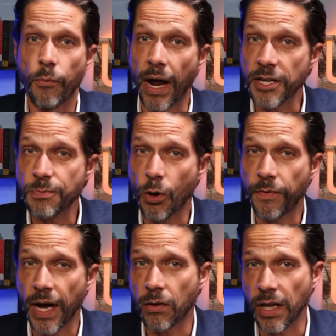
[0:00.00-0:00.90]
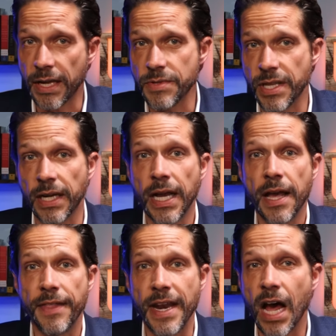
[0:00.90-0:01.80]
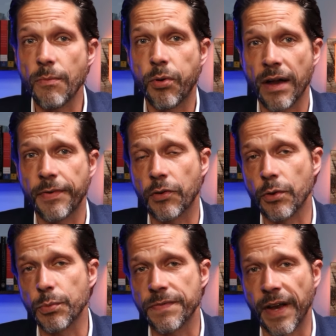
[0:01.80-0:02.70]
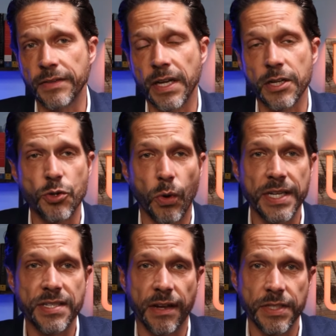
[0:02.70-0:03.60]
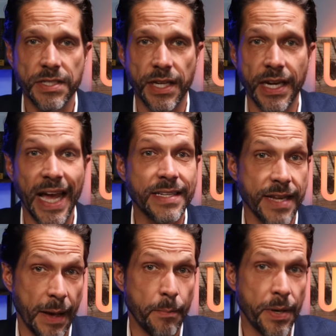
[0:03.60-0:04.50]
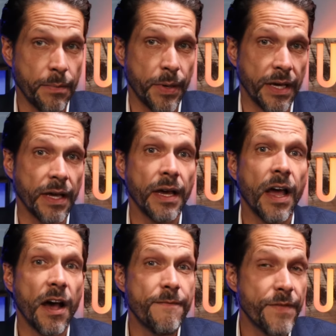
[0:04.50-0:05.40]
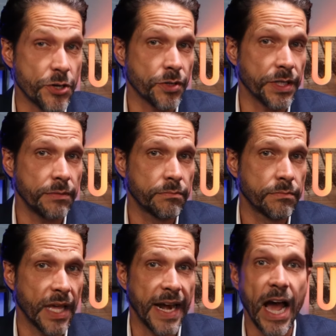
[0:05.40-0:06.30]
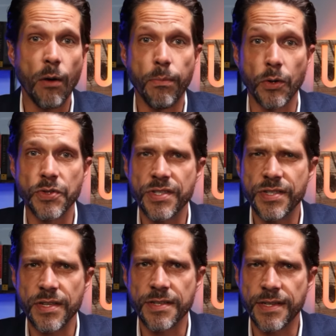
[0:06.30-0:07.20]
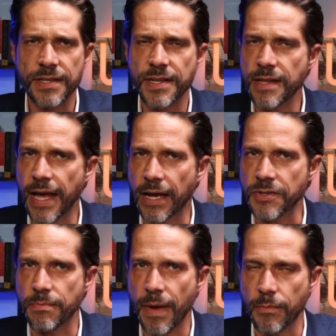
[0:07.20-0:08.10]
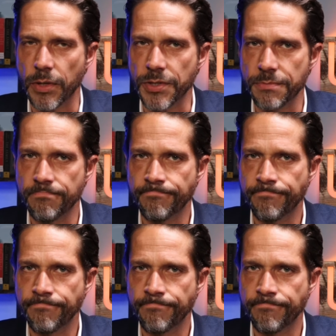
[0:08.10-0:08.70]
Brana's profile claims that the nonprofit group was founded in 2017 as MPP officially, and now boasts 60,000 members.